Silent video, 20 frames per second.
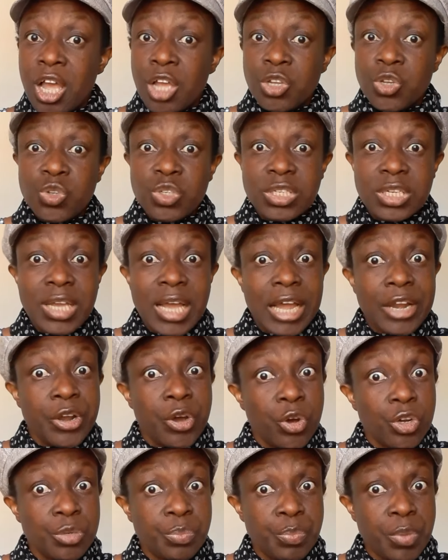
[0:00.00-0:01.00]
You see, and
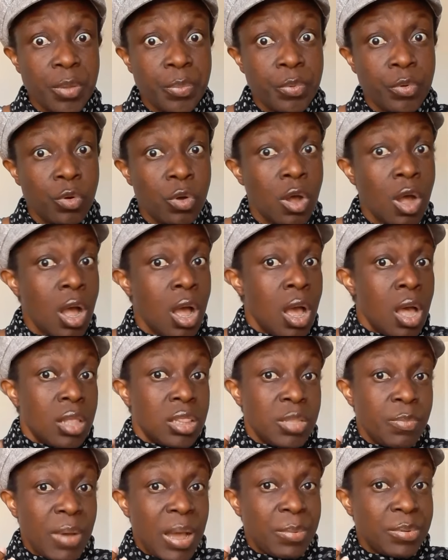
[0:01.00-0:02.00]
old people,
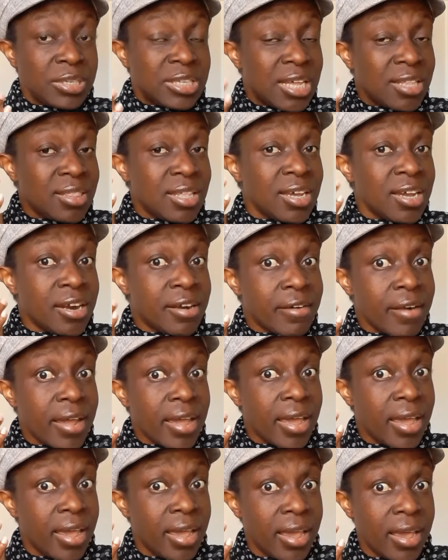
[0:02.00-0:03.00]
the Bible said the gray
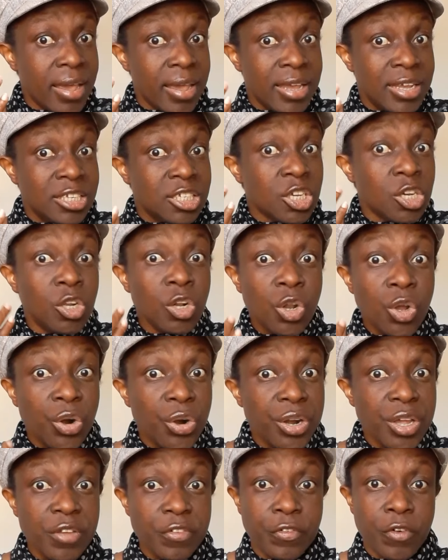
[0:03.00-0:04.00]
hair is
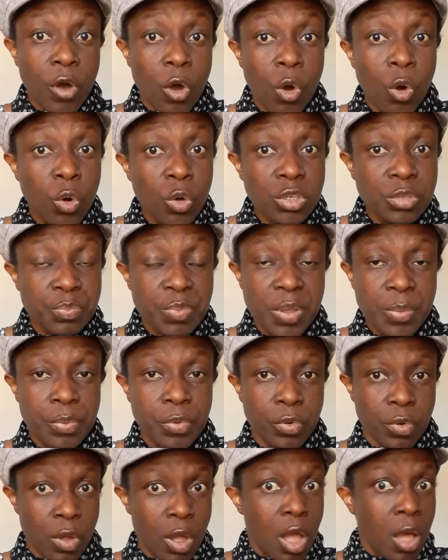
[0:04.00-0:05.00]
glory for old
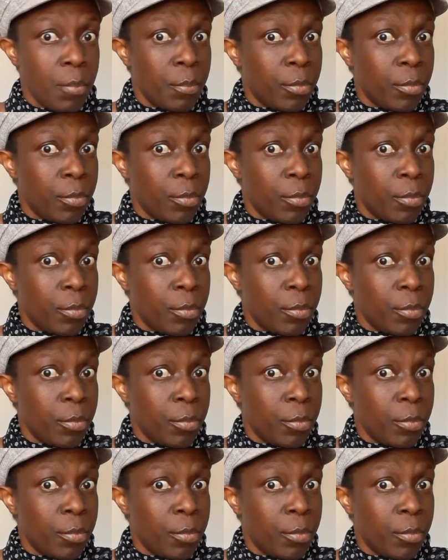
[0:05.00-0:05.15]
people,